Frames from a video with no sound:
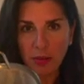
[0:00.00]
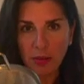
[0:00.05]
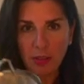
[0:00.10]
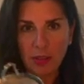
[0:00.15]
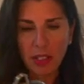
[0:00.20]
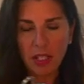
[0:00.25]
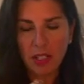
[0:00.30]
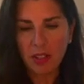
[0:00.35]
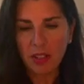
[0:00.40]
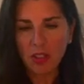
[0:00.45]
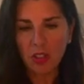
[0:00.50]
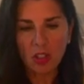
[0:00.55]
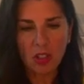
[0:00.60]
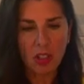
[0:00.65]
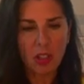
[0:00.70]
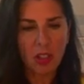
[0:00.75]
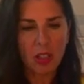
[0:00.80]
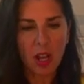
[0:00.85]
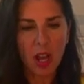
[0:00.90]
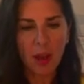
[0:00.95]
This is
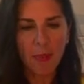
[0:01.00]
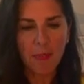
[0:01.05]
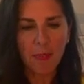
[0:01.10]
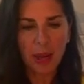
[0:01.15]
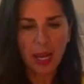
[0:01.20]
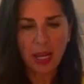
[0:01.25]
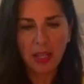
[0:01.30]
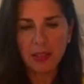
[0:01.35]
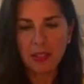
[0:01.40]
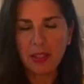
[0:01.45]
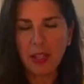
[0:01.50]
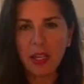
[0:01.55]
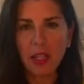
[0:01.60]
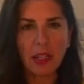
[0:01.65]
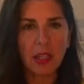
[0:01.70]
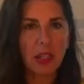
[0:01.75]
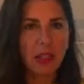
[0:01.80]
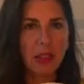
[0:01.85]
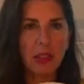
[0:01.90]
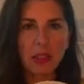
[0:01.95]
just a
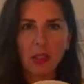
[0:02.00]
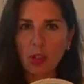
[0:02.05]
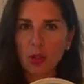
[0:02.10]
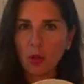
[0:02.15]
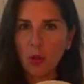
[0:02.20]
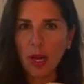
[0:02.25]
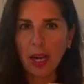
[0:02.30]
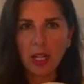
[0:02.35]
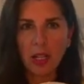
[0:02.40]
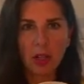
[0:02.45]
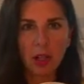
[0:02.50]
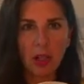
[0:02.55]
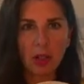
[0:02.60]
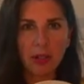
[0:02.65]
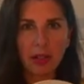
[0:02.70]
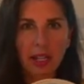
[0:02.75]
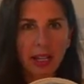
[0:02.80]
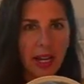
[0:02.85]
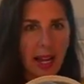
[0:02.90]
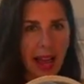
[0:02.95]
basic strainer
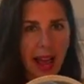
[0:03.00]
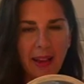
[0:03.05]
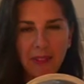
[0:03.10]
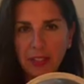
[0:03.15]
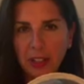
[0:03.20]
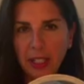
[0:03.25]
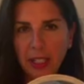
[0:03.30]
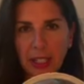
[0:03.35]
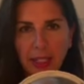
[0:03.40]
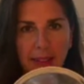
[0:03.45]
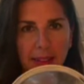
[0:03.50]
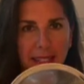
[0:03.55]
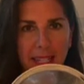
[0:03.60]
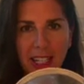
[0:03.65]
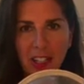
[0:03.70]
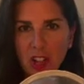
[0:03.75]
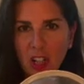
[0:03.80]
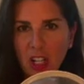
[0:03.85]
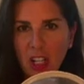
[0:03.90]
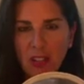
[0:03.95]
that every
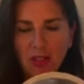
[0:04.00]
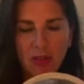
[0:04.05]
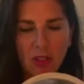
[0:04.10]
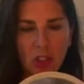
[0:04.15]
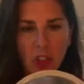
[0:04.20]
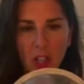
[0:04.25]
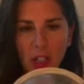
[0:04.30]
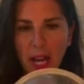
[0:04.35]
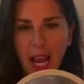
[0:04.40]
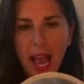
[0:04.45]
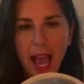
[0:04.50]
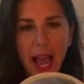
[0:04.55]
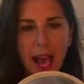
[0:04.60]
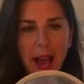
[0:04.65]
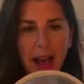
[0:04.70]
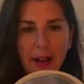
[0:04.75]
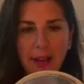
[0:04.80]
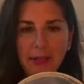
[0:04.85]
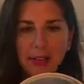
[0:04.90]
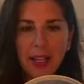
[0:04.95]
kitchen should
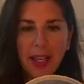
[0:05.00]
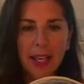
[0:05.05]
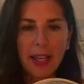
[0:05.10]
have.